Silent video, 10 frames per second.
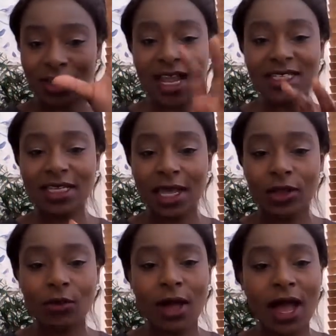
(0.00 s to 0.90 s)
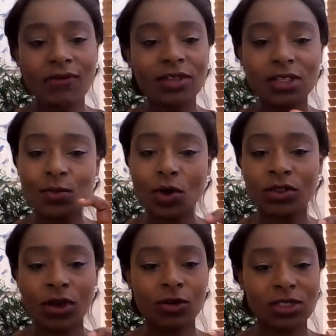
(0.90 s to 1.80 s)
less hair you have, the smaller
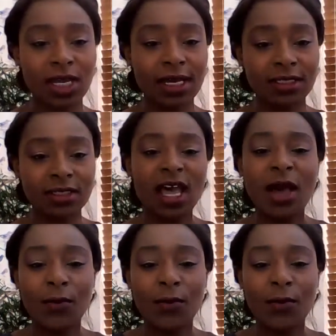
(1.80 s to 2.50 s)
the hole sizes.